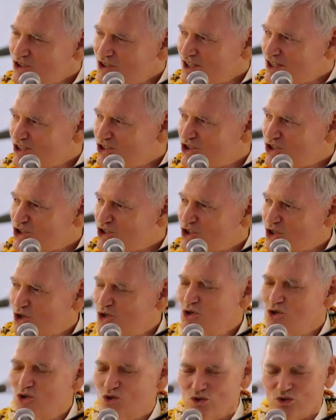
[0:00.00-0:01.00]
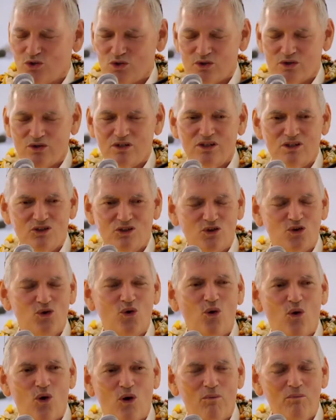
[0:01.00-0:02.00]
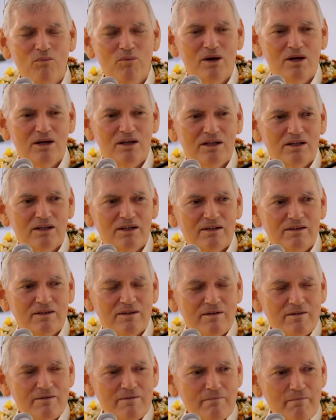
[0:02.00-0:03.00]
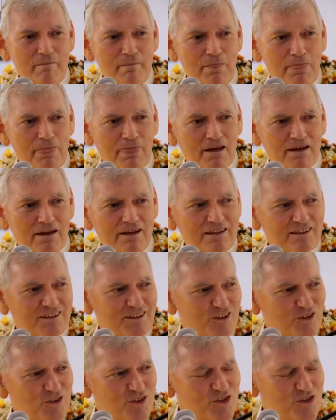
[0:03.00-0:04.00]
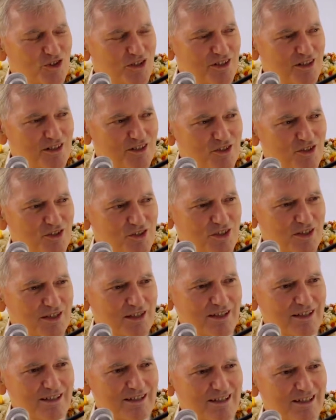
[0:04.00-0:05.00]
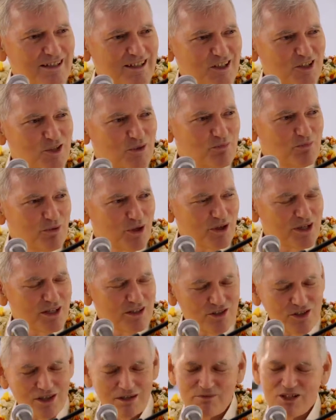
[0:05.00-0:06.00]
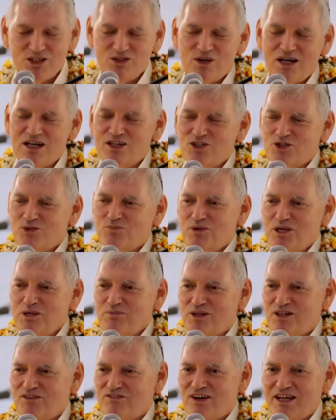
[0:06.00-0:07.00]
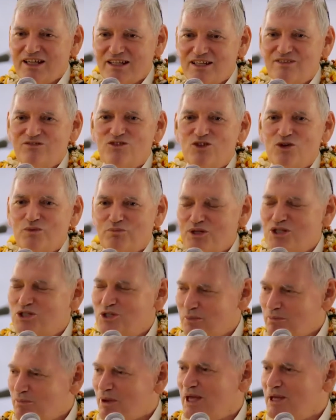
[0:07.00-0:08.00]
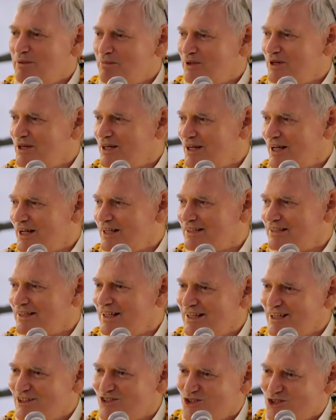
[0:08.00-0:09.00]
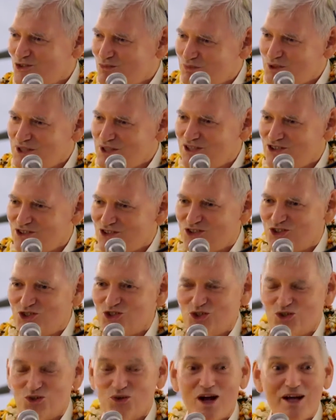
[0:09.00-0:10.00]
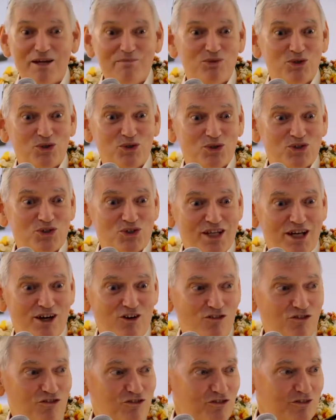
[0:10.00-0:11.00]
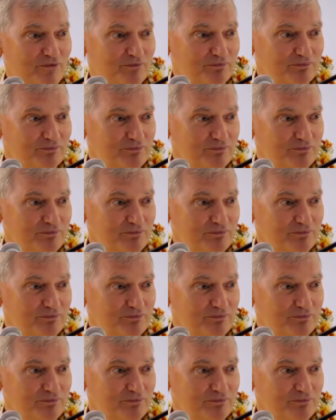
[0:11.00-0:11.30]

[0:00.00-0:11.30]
just a social norm. There is this experience. I mean, you ask people, if I give you a piece of paper and I ask you, please describe yourself,